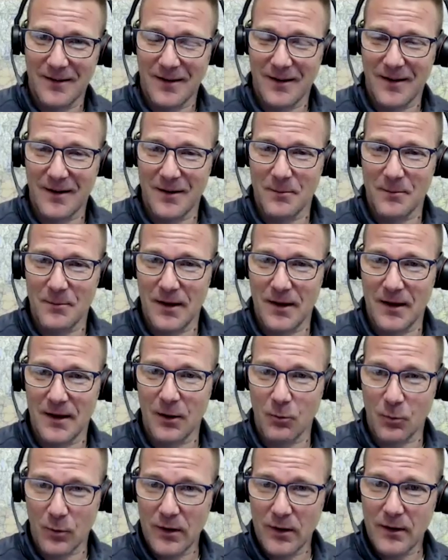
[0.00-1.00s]
And I
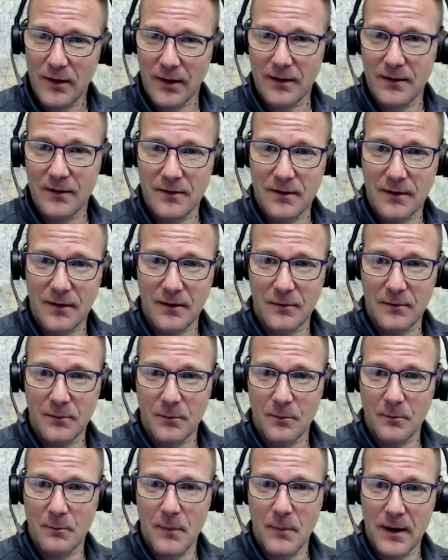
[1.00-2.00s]
realized that
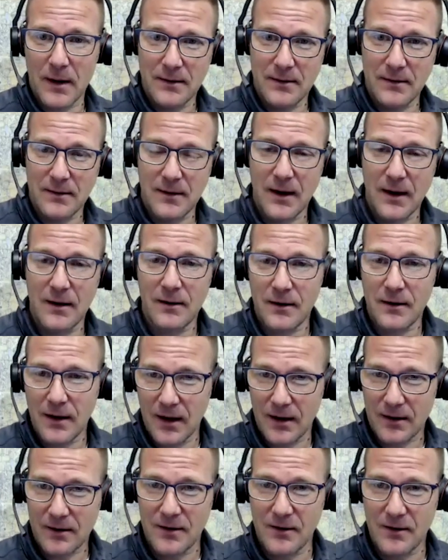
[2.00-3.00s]
my daily
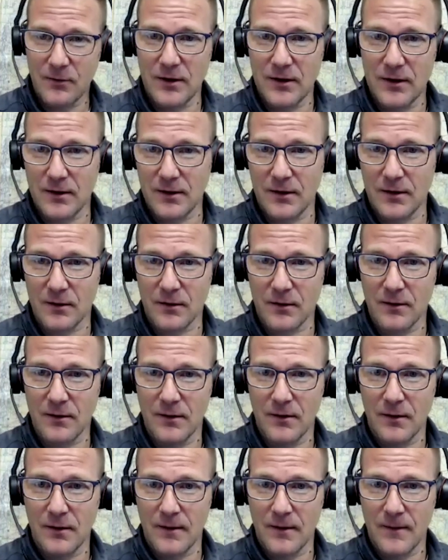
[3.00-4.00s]
activity in here,
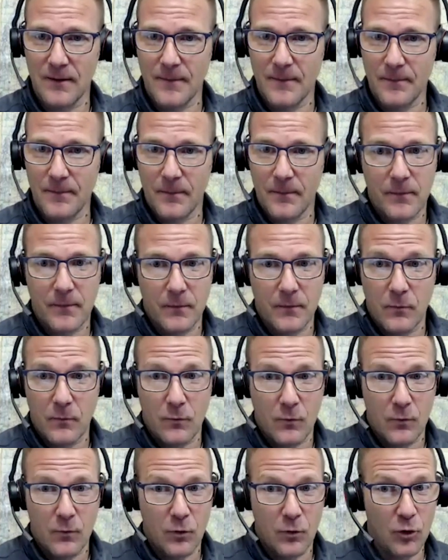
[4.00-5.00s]

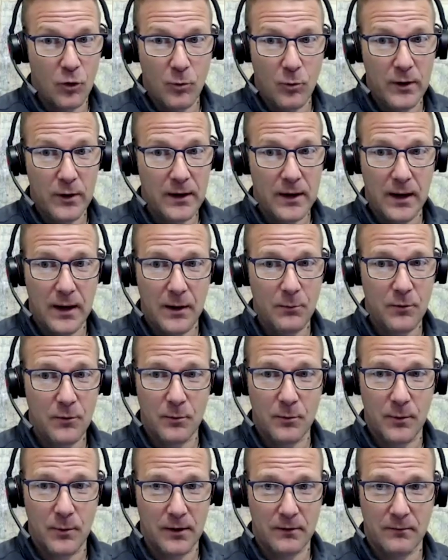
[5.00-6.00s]
nobody came
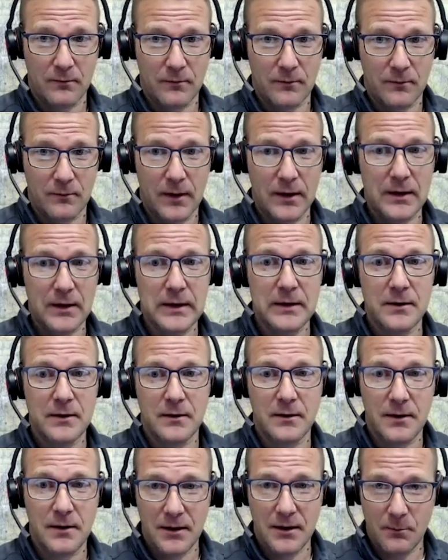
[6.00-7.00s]
to me. They
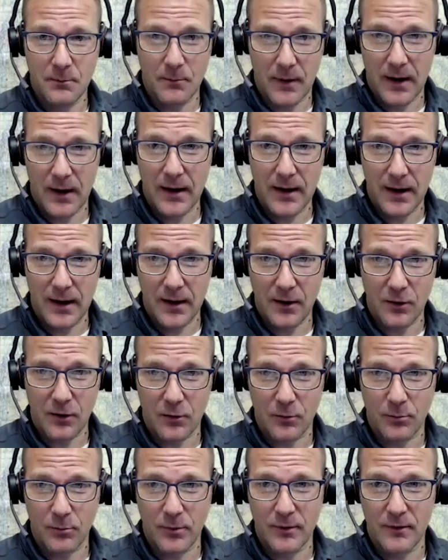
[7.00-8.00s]
didn't need my
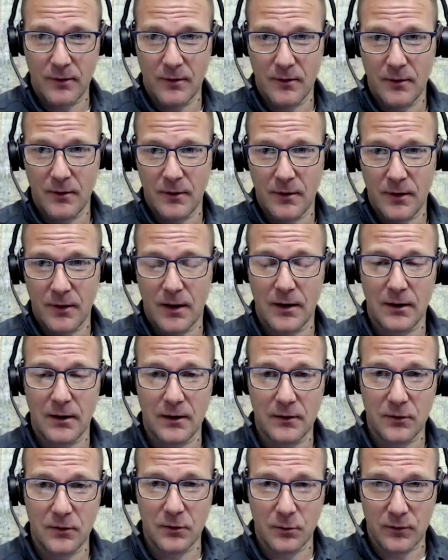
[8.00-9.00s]
help
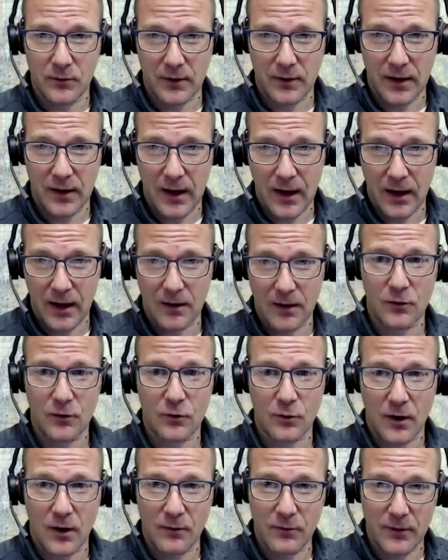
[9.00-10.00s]
unless it was a
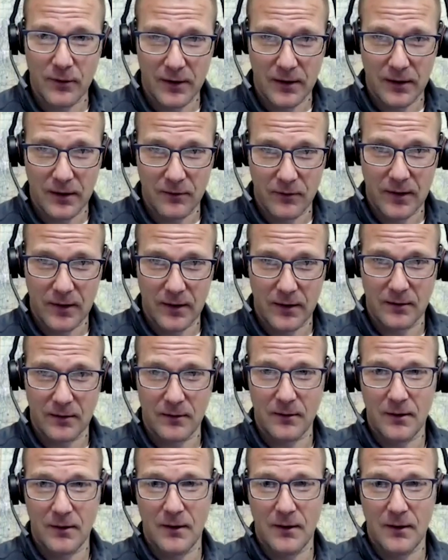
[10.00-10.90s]
catastrophic event.